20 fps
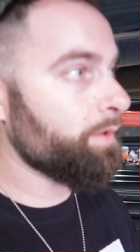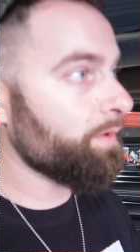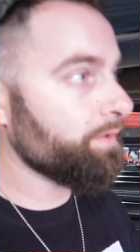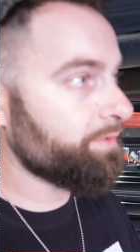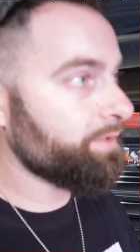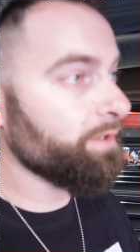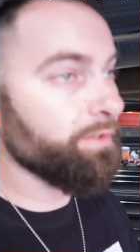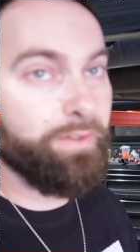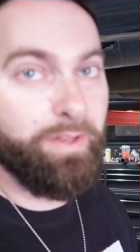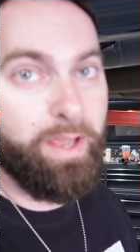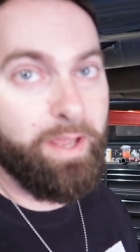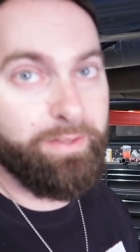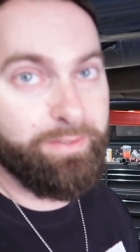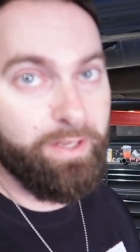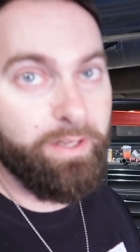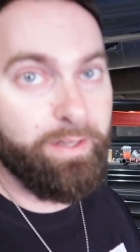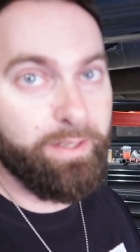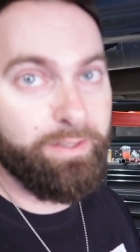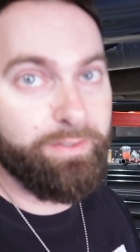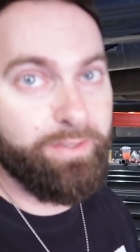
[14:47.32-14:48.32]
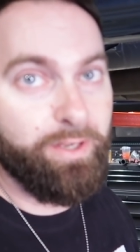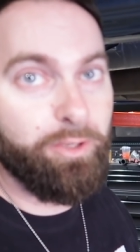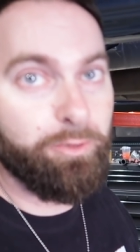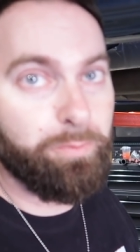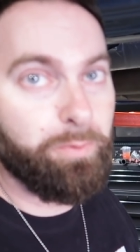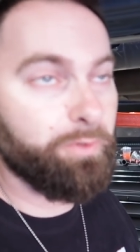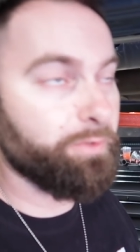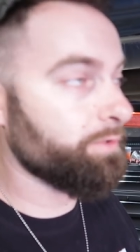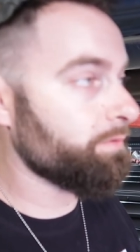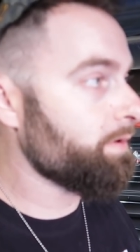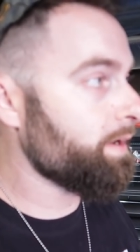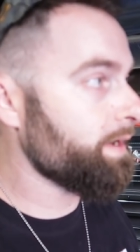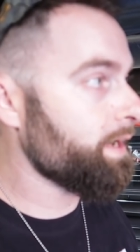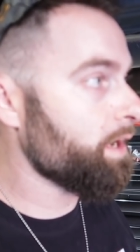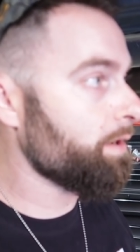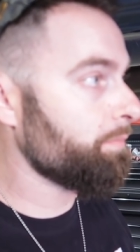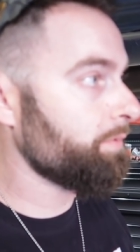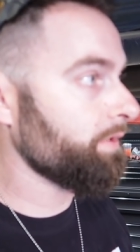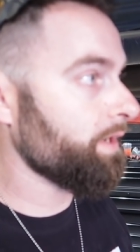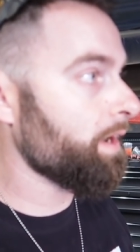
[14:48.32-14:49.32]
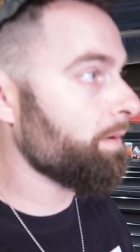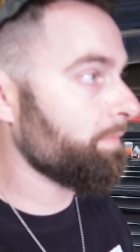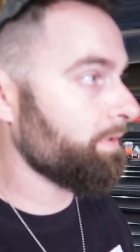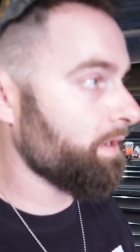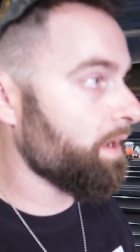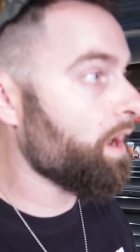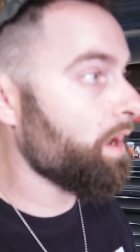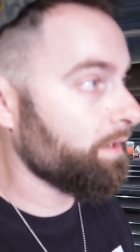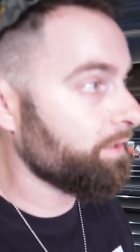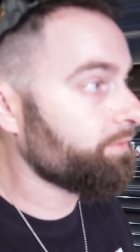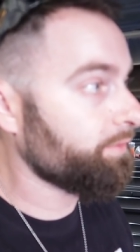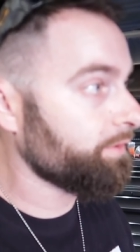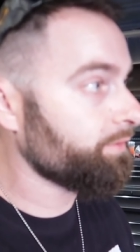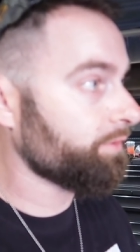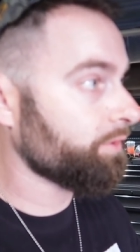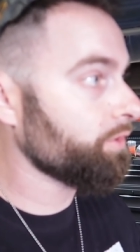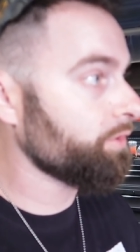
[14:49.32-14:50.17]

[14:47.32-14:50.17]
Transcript: know I sound, I sound like a salesperson right now, but I'm, honestly, it's a